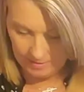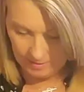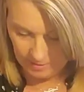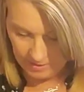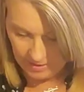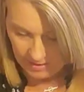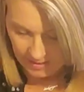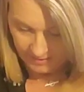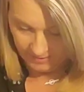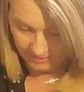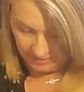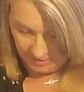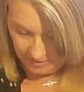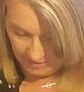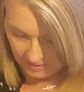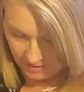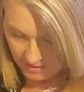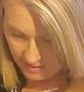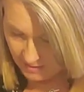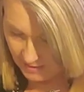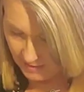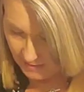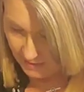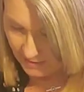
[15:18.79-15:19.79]
Okay, so I
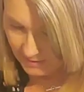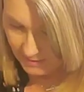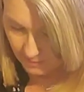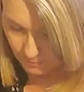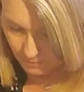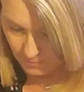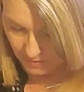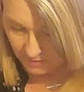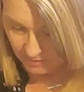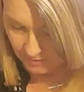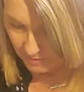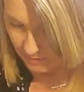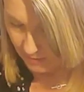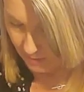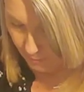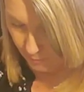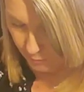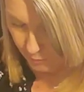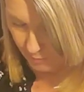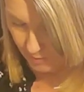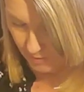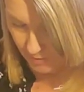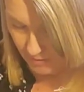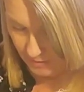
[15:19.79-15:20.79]
think this is mixed
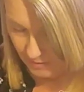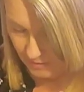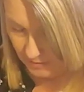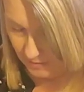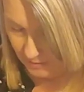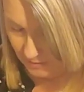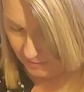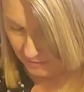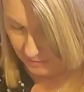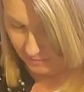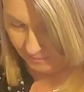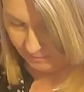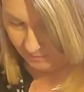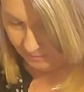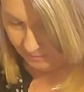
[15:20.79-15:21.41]
up pretty good.